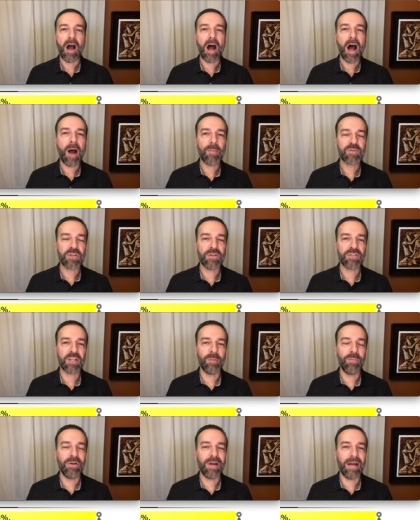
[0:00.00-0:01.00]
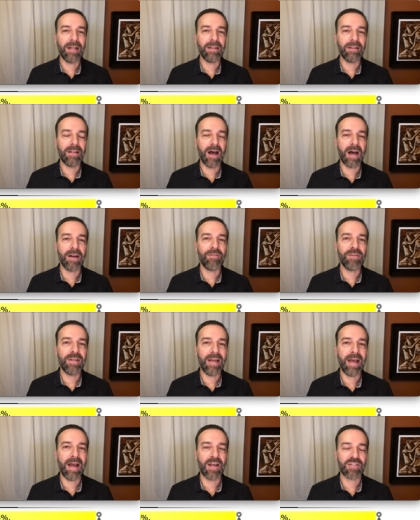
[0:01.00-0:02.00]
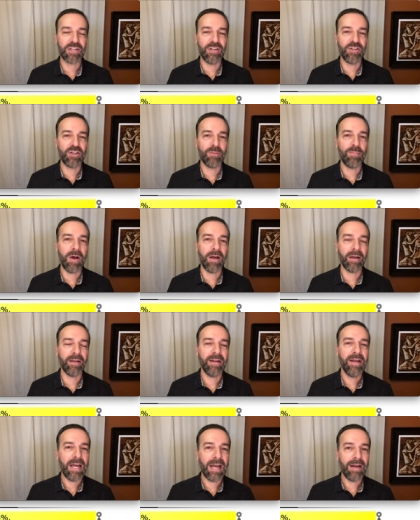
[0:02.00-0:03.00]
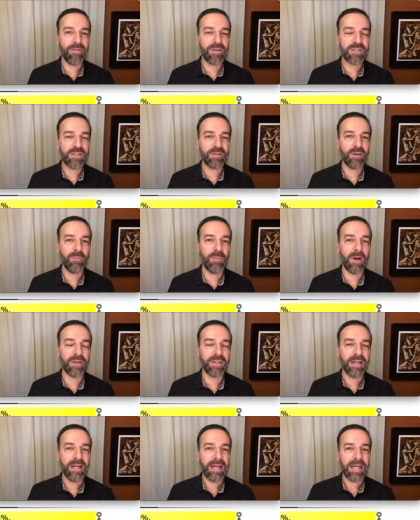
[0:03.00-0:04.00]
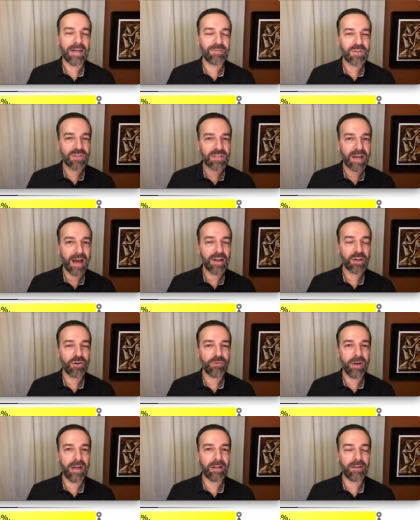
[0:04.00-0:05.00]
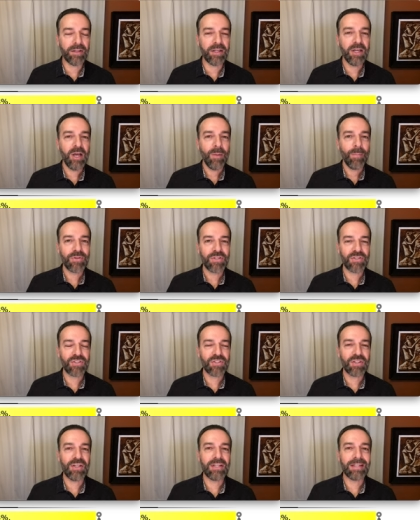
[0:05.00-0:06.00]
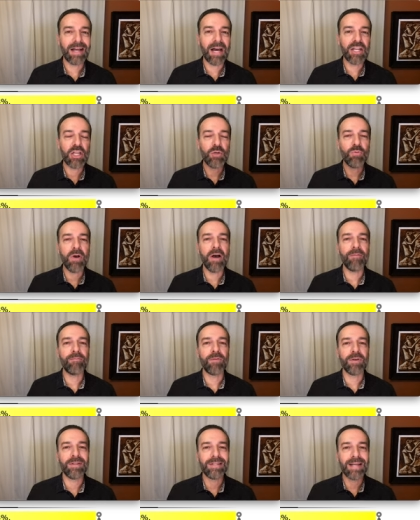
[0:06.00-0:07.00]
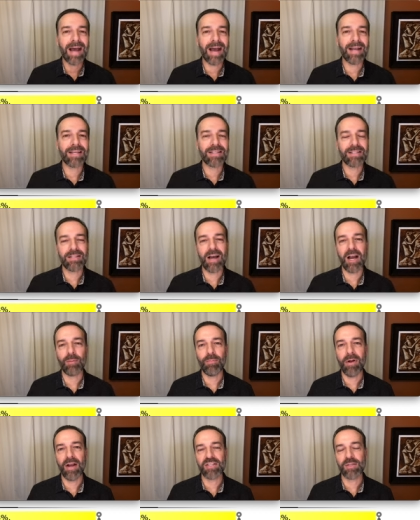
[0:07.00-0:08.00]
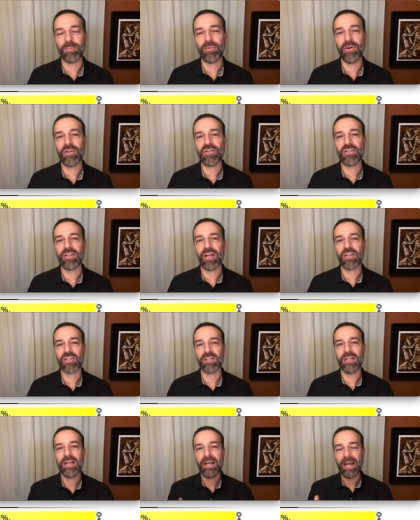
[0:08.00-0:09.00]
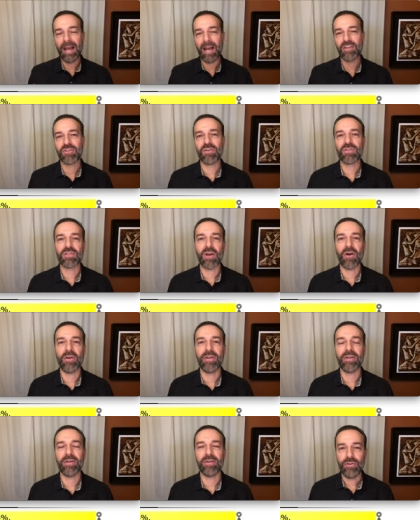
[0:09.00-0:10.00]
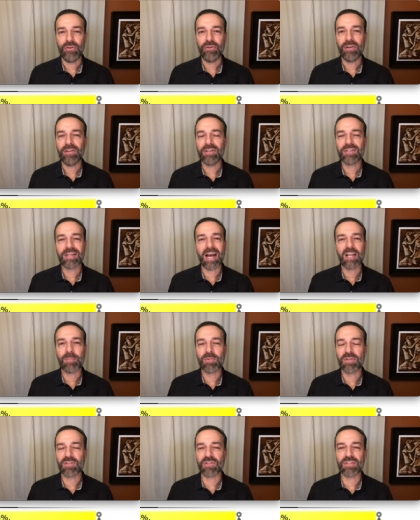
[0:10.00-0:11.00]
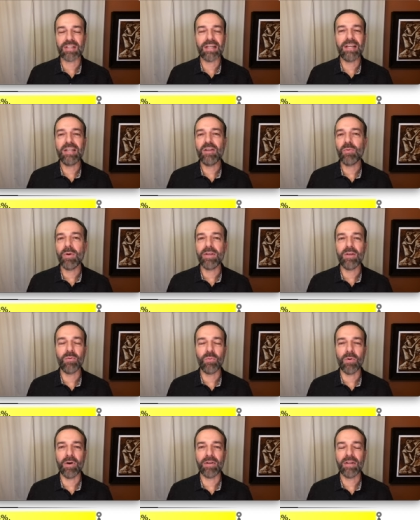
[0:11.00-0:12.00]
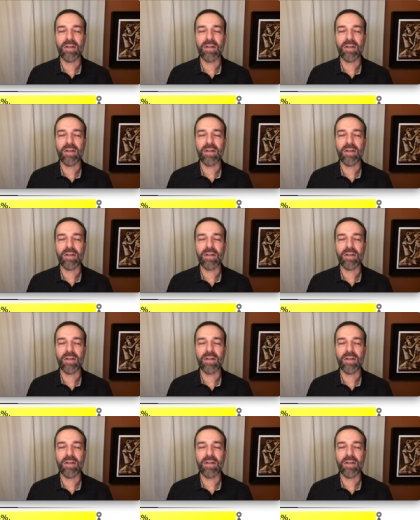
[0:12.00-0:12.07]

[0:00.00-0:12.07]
Options can put a lot of cash into your pocket every single month, and if designed correctly, positions can line you up for nice stock price appreciation as you saw here. You can design positions any way you want.